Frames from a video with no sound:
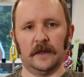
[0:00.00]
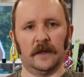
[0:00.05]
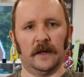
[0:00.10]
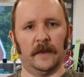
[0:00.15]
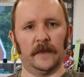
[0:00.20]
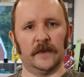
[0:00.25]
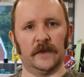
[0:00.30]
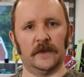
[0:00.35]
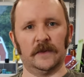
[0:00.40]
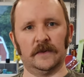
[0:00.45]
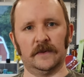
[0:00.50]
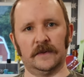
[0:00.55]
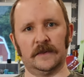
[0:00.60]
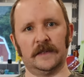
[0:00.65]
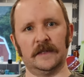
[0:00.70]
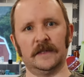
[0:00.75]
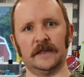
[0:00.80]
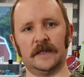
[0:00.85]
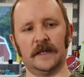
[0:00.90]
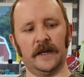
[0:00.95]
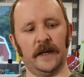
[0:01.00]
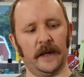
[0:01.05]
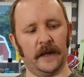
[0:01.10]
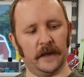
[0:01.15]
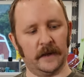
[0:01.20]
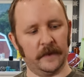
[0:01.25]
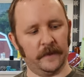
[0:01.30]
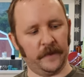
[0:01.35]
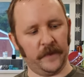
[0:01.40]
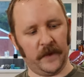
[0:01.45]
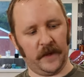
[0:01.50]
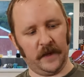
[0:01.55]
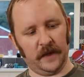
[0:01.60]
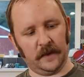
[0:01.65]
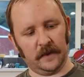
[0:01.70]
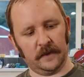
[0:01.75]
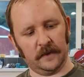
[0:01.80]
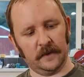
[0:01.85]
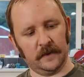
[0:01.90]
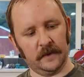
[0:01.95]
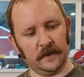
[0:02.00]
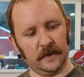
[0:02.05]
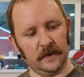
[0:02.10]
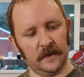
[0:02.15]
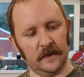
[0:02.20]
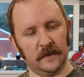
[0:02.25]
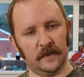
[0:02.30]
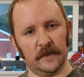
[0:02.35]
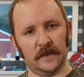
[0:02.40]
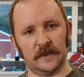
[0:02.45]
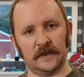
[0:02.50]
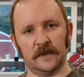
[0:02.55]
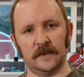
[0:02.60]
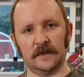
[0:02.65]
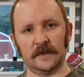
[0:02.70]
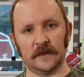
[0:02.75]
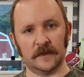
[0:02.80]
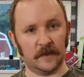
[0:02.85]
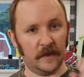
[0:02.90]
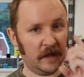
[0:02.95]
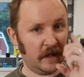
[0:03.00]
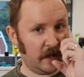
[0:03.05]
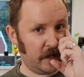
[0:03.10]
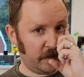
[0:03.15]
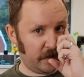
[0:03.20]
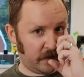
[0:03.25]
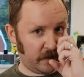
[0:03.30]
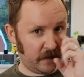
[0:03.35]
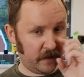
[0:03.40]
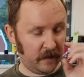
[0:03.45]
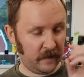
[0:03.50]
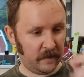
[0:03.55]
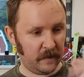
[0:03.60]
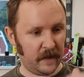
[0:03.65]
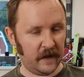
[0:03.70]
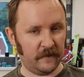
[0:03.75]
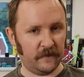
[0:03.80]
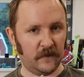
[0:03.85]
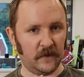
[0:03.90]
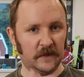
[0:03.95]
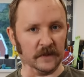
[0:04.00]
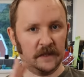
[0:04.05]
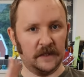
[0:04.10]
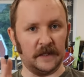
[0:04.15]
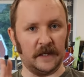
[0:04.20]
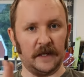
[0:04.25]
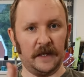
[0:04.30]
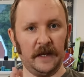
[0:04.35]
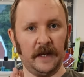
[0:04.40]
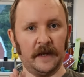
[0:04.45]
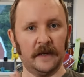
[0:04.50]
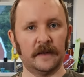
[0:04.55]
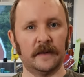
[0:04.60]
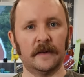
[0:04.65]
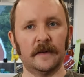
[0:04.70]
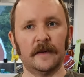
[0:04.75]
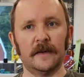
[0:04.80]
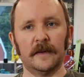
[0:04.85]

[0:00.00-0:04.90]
I'm going to seize the day and misuse as many other metaphors as I can